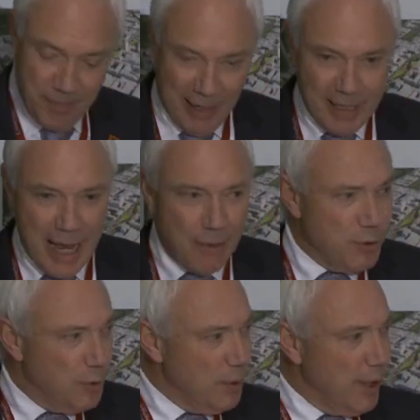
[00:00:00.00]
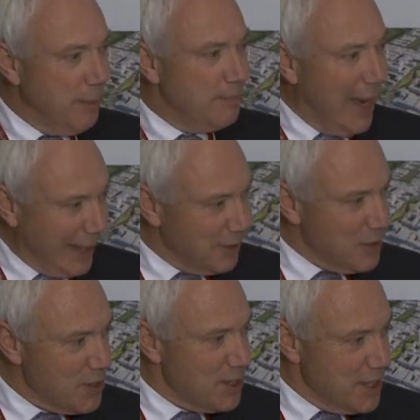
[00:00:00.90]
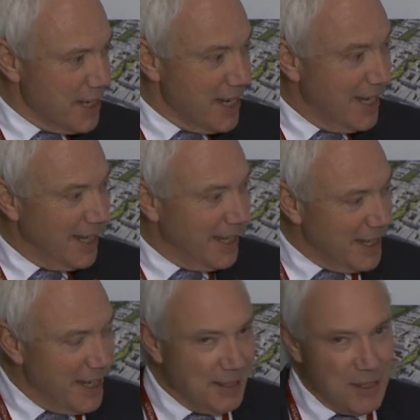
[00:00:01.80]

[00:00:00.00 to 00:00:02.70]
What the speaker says: Great to have you back in the city again.